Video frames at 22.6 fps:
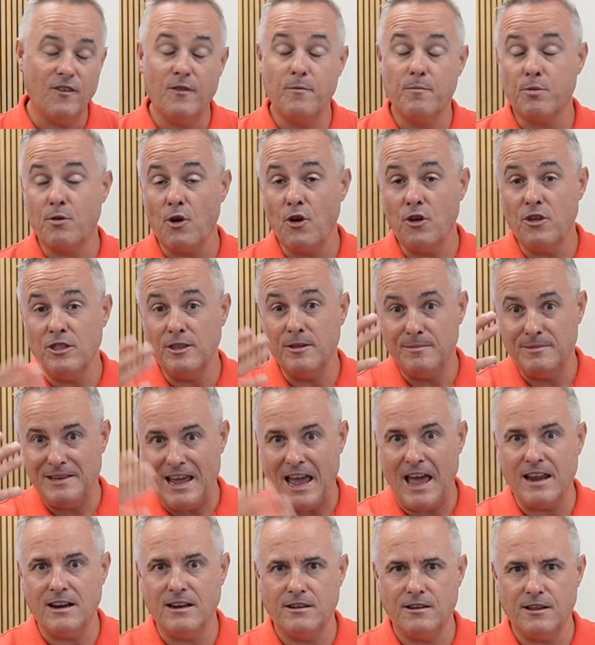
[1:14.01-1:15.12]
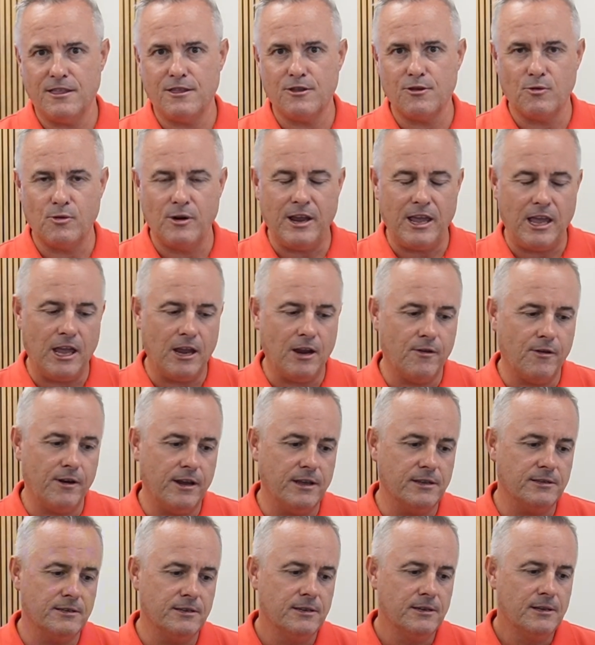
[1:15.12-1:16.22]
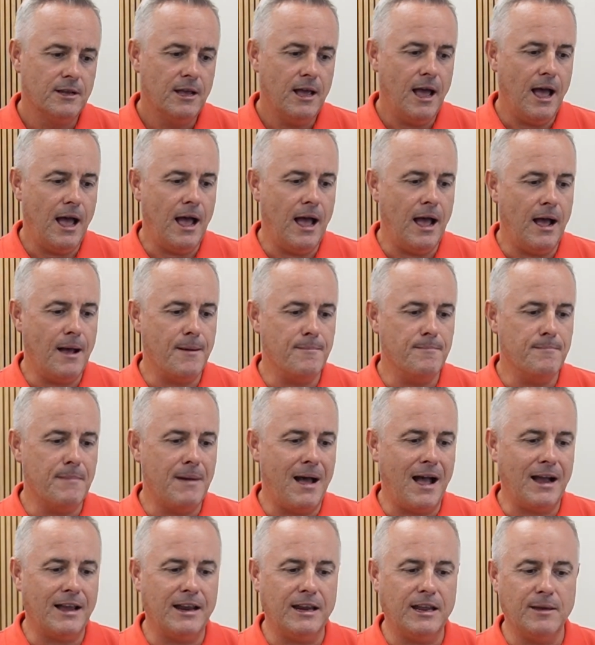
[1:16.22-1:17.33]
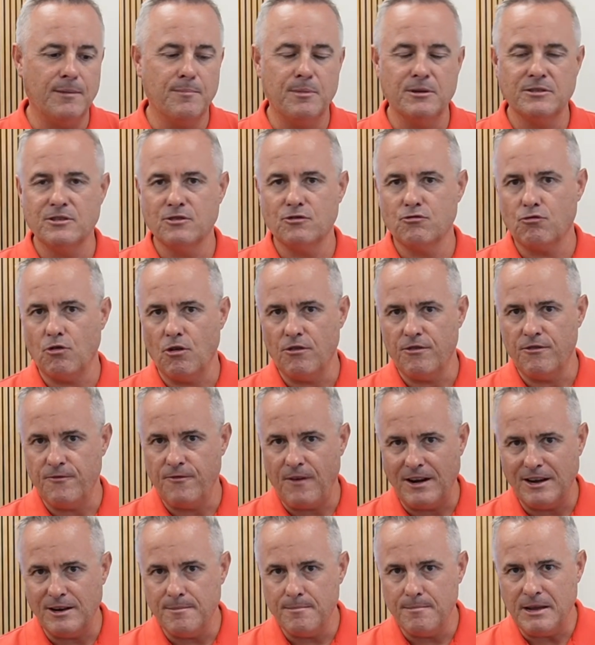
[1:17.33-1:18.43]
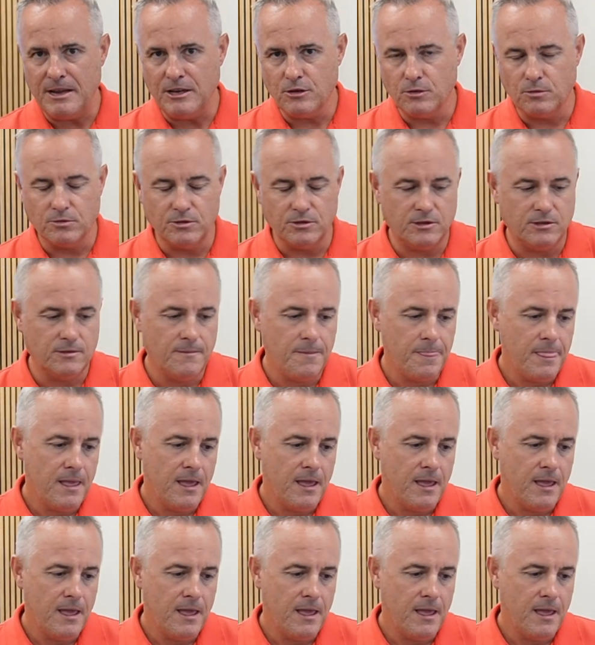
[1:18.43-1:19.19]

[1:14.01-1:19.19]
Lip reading: I've broken them down into three areas: marketing and business growth fundamentals,